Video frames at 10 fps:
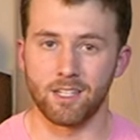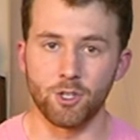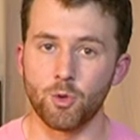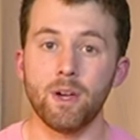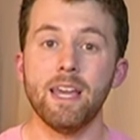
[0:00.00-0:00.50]
gonna
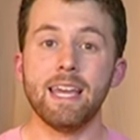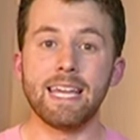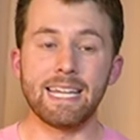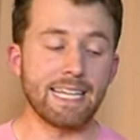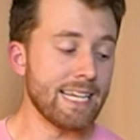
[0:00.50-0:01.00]
do
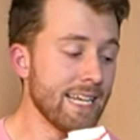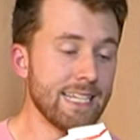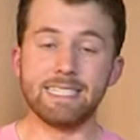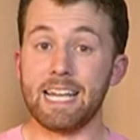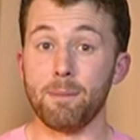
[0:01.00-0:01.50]
any
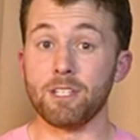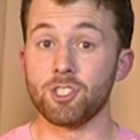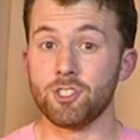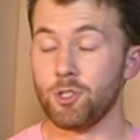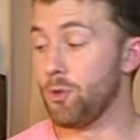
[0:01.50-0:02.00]

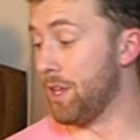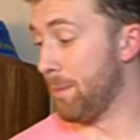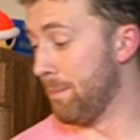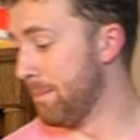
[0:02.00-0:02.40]
damage to them.